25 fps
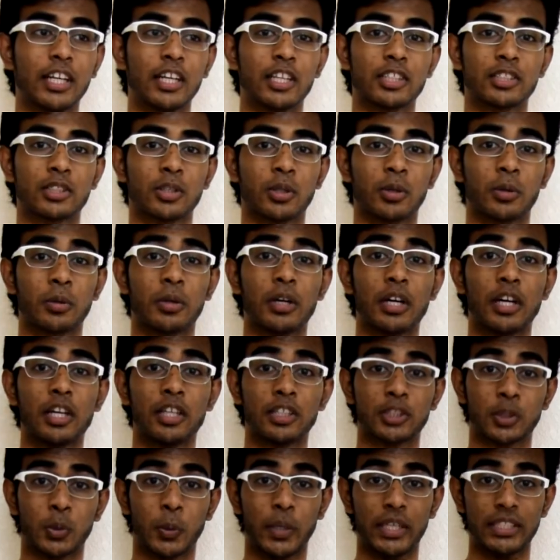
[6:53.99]
So
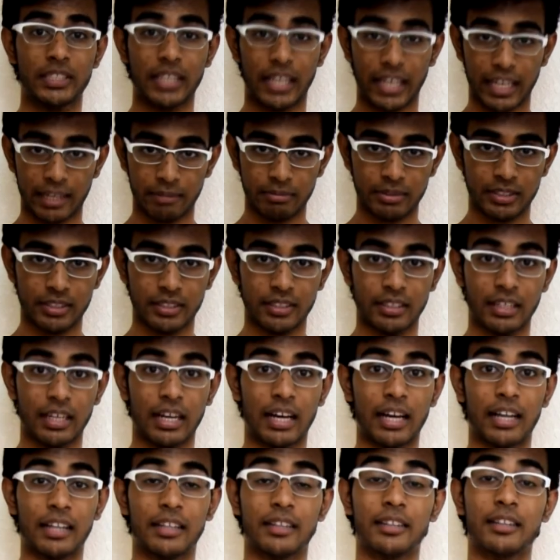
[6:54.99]
squeeze the abs,
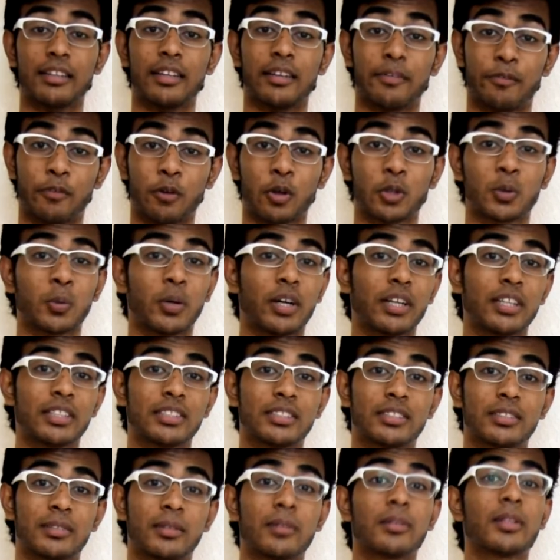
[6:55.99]
and the fourth one is
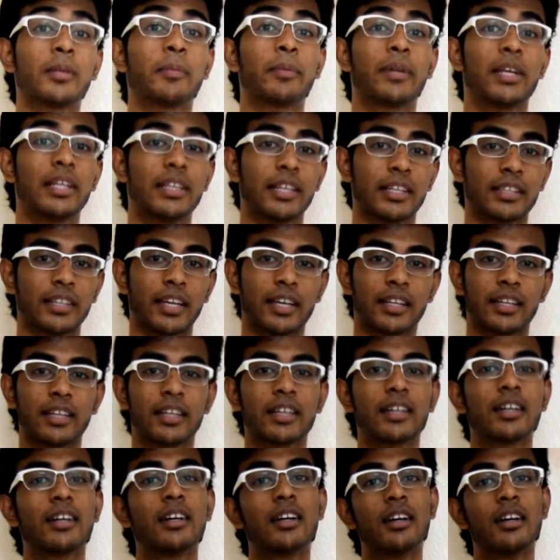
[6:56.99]
the breathing technique.